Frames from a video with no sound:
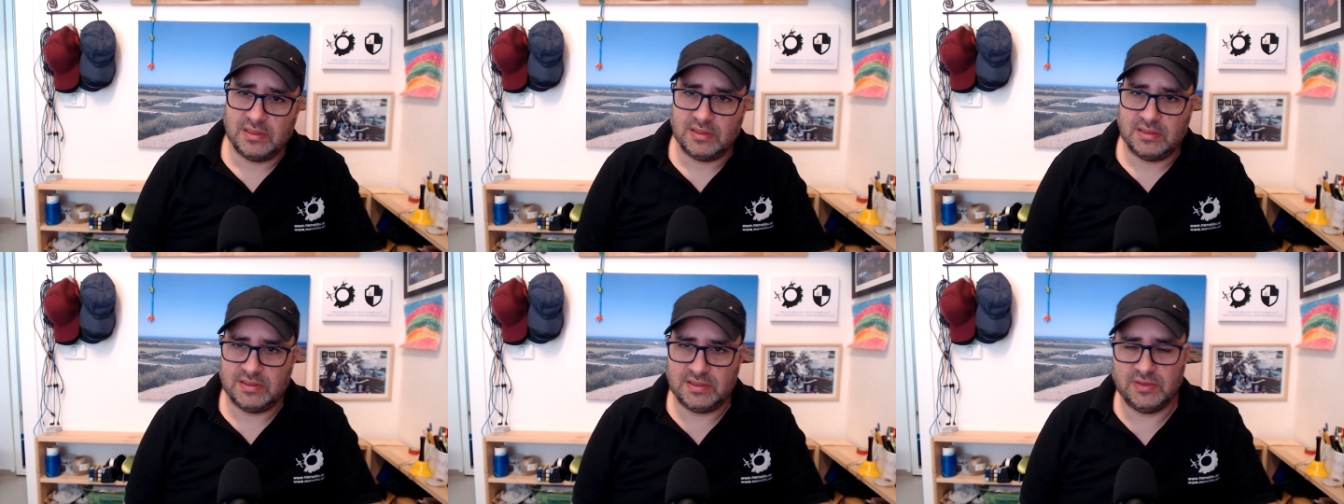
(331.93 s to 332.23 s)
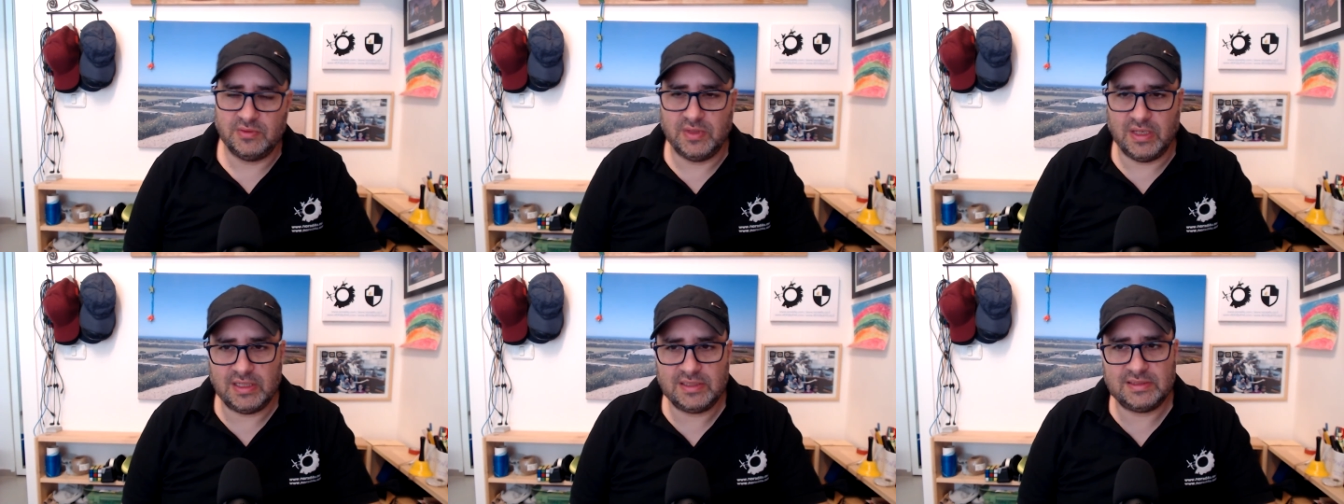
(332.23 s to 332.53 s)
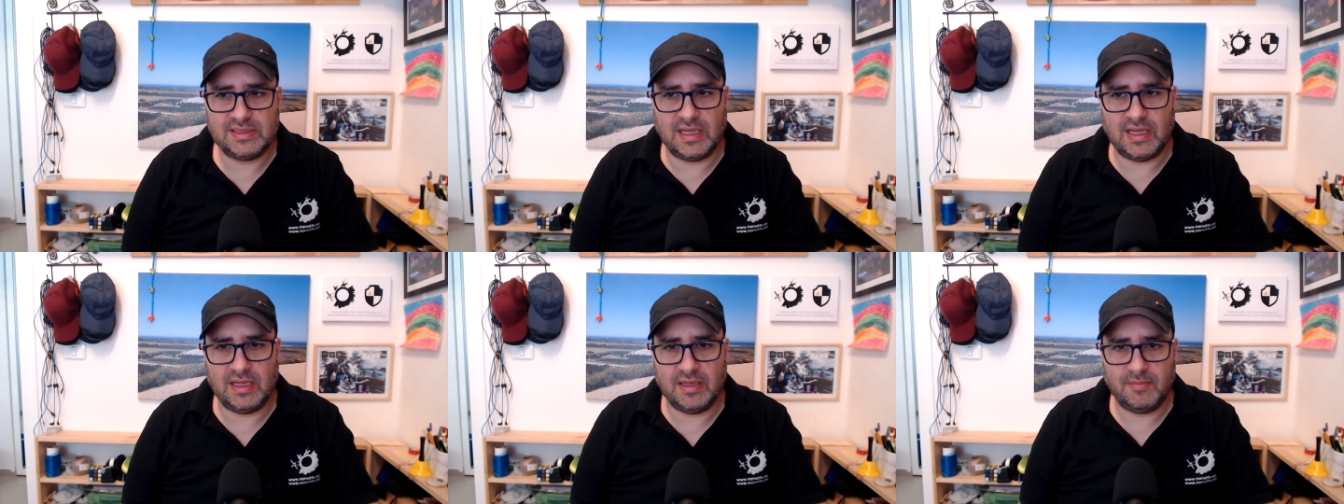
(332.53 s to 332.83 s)
See you next
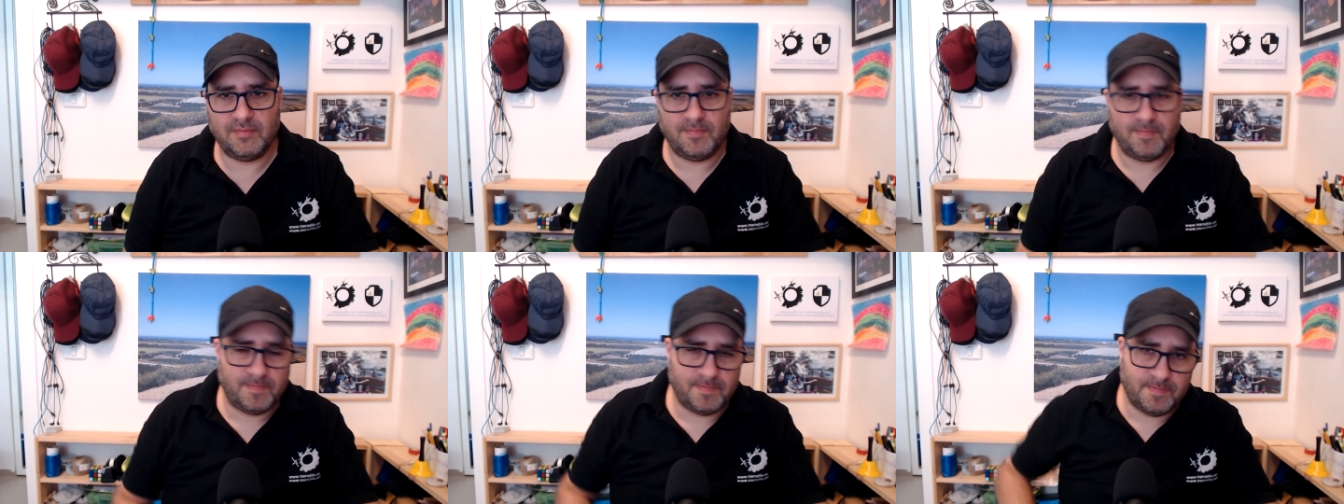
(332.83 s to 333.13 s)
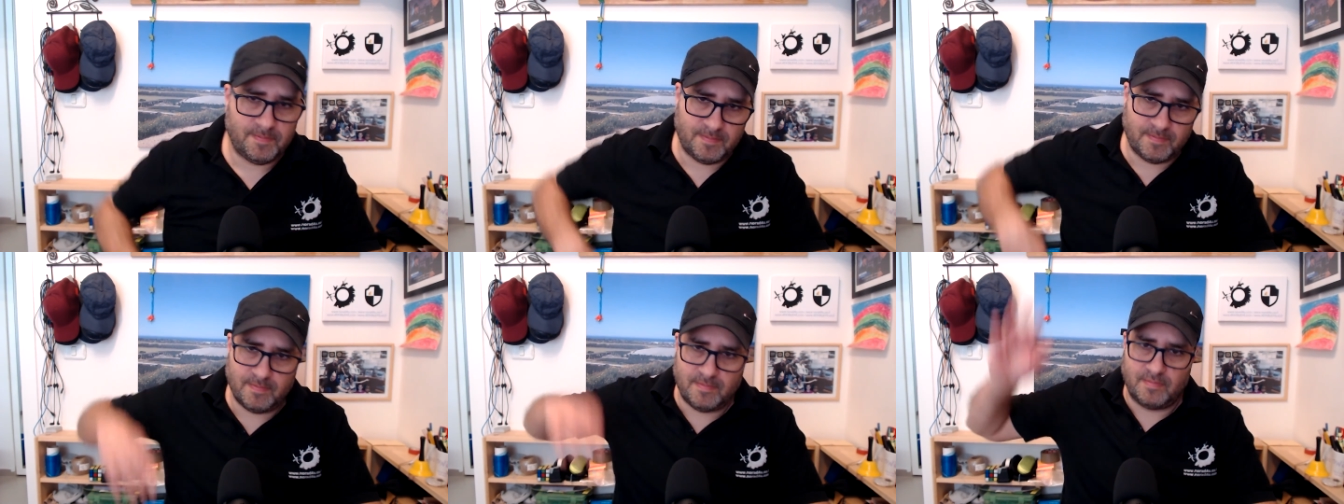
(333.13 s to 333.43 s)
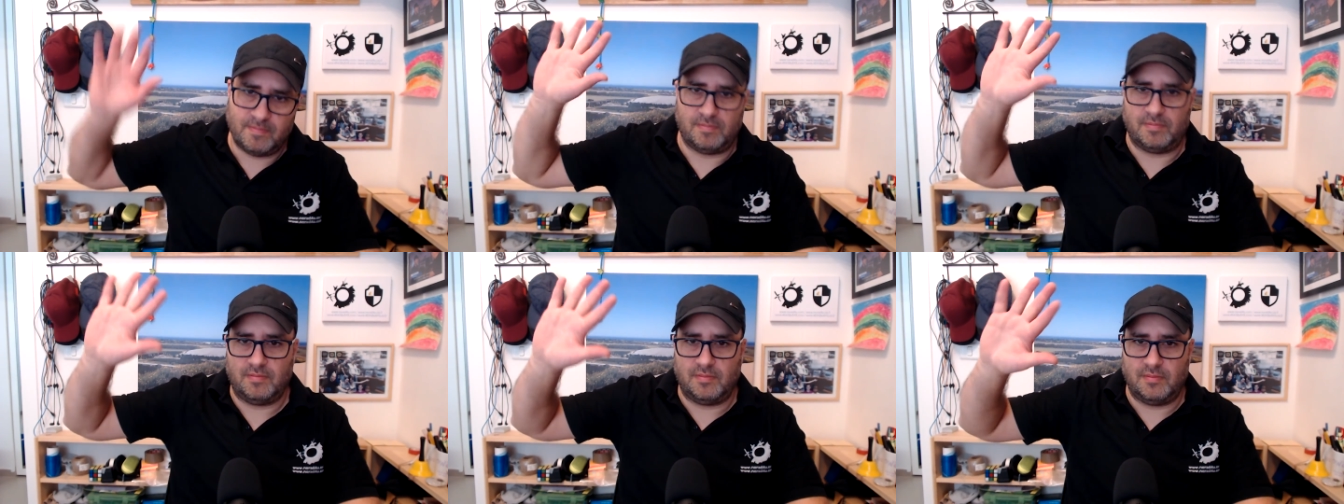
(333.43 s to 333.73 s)
time.
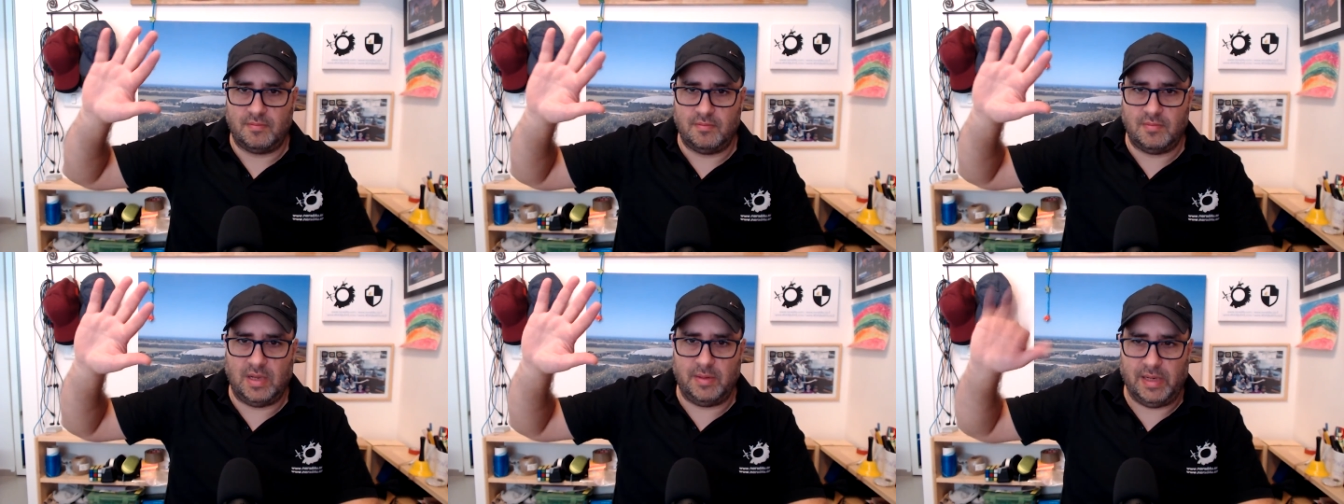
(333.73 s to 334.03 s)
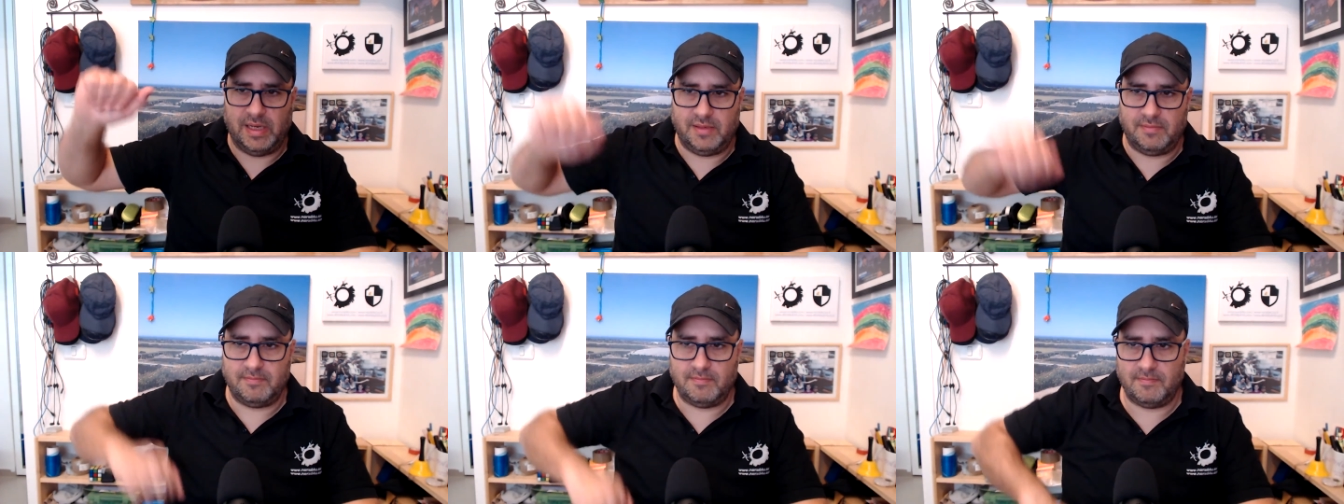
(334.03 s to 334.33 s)
Bye bye.